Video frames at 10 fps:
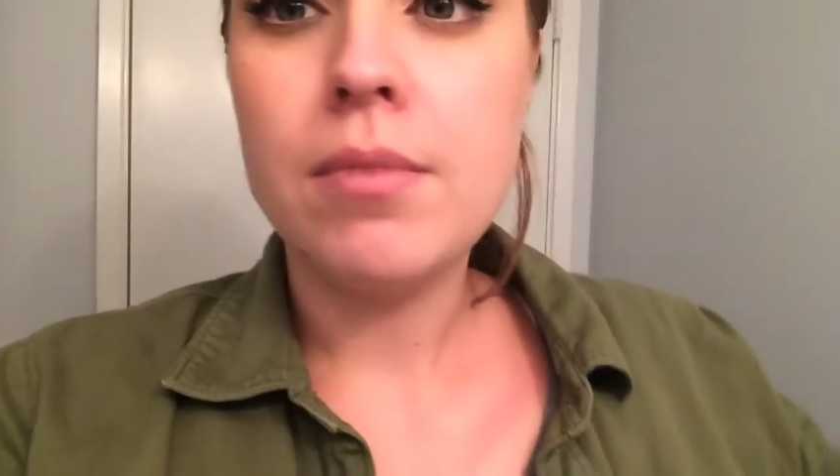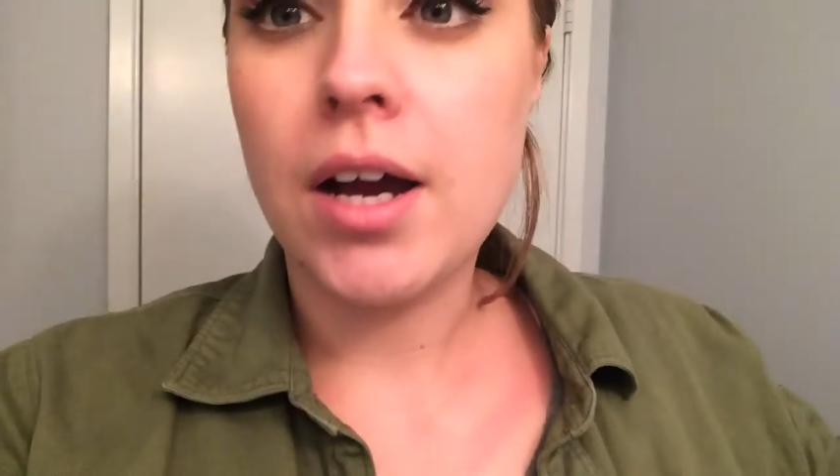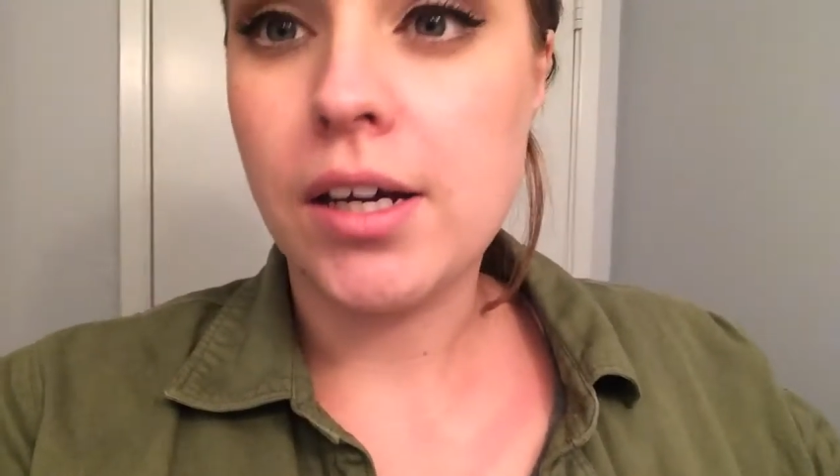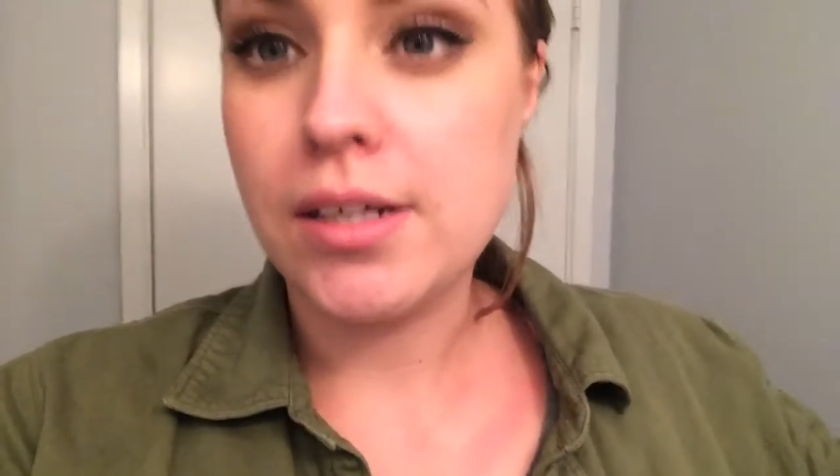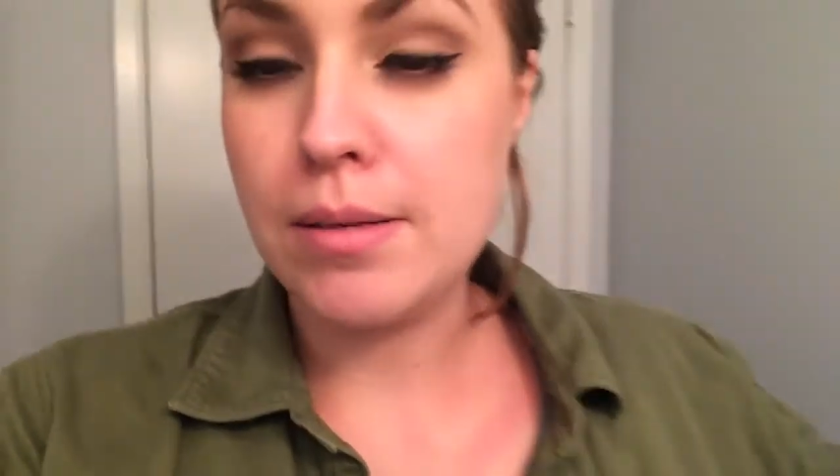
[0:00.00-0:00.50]

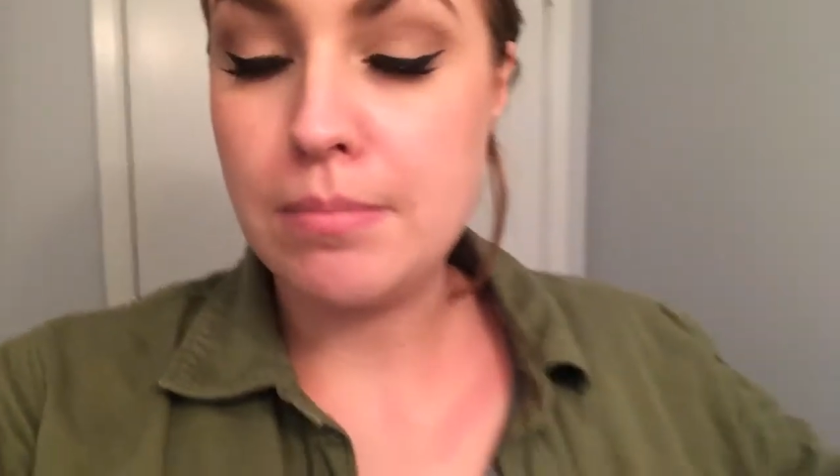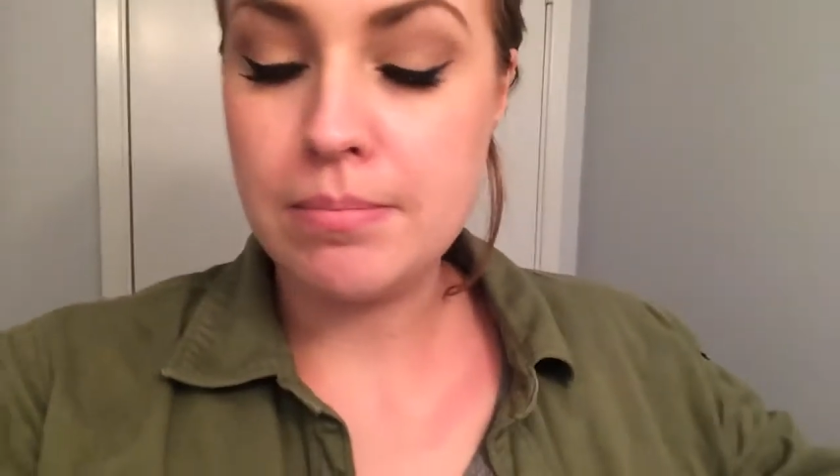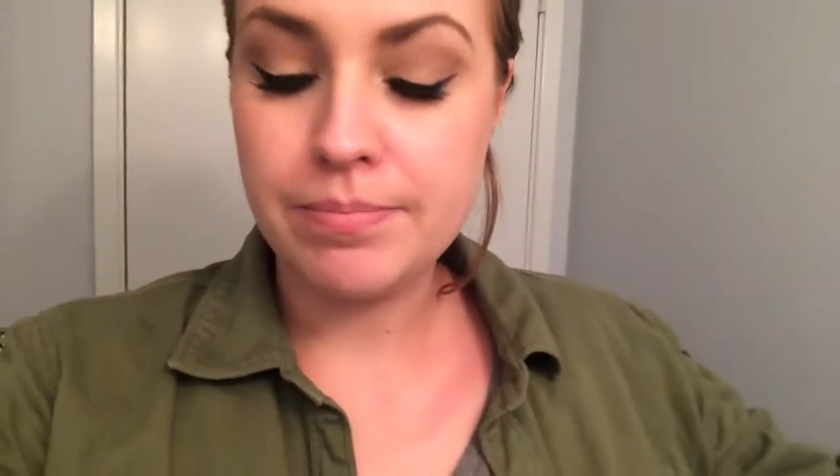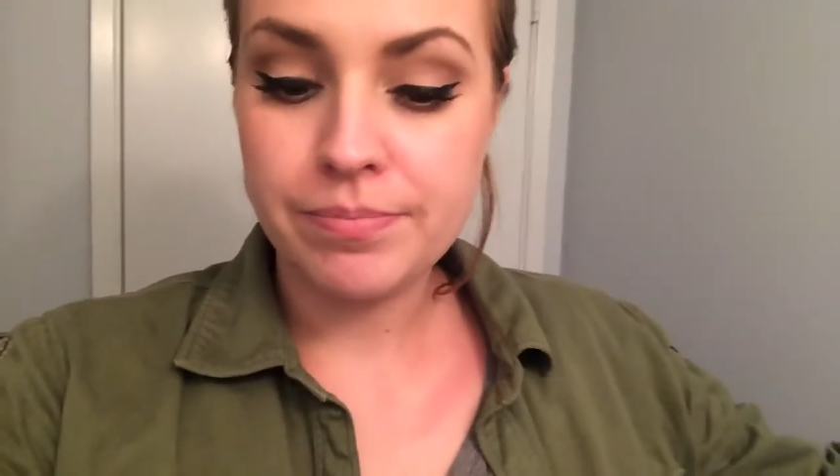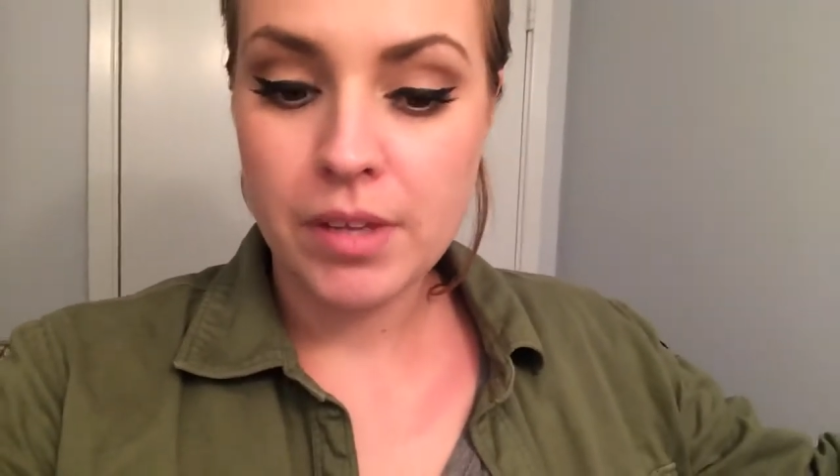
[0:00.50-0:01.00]

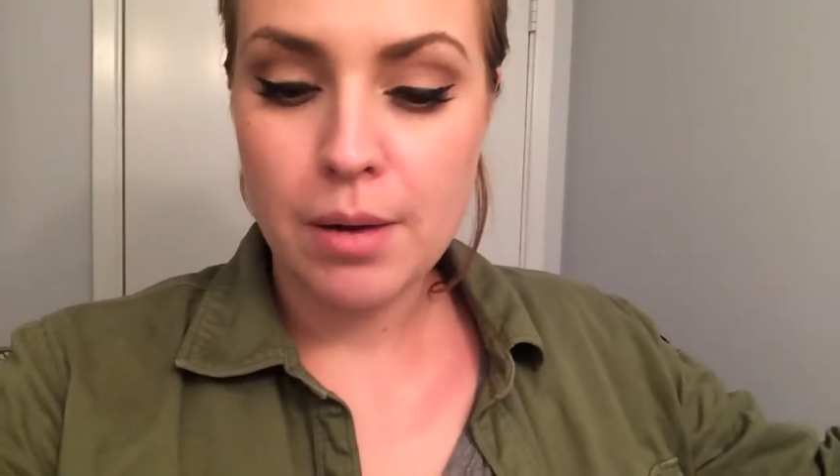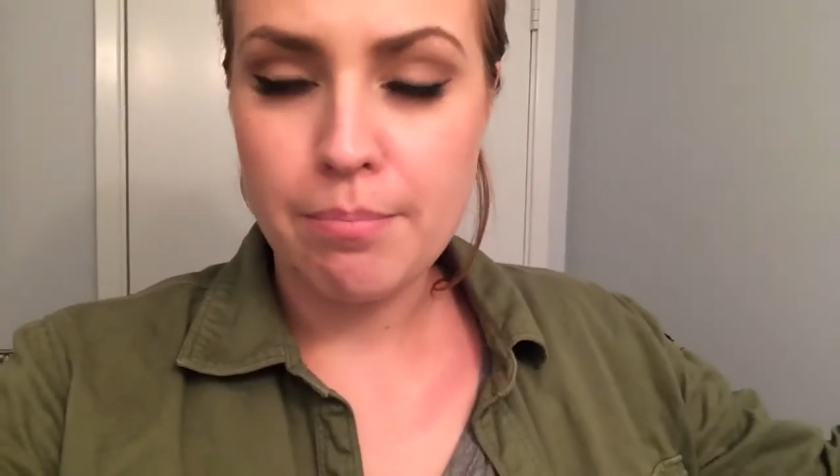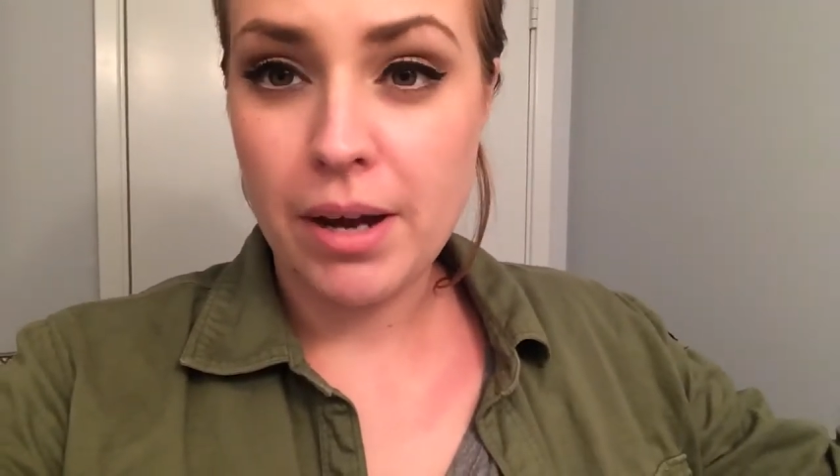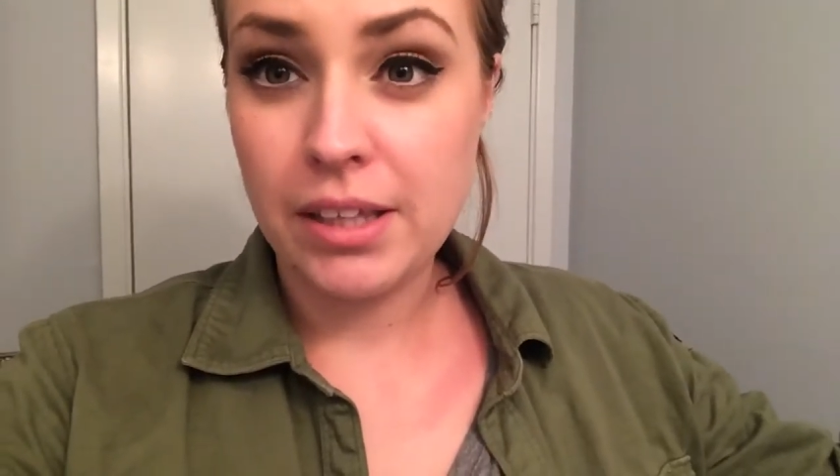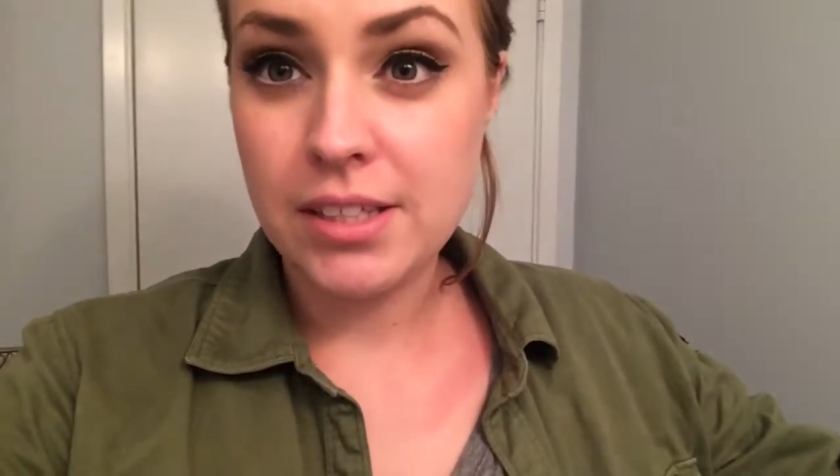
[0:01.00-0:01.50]
um,
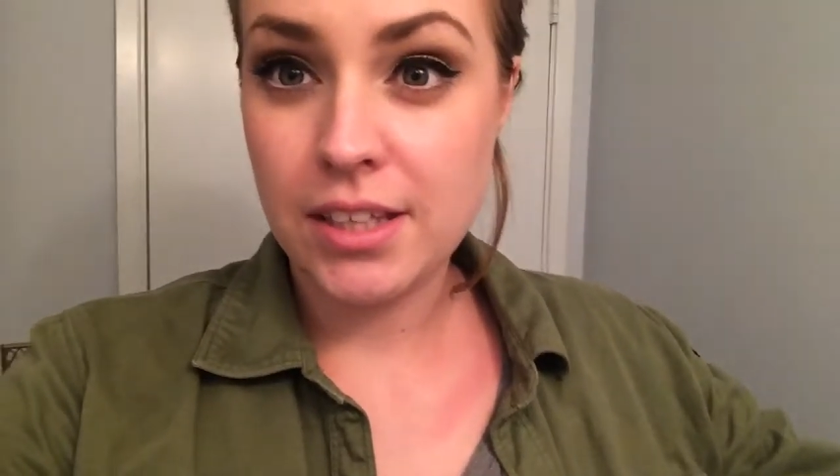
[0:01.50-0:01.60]
Miley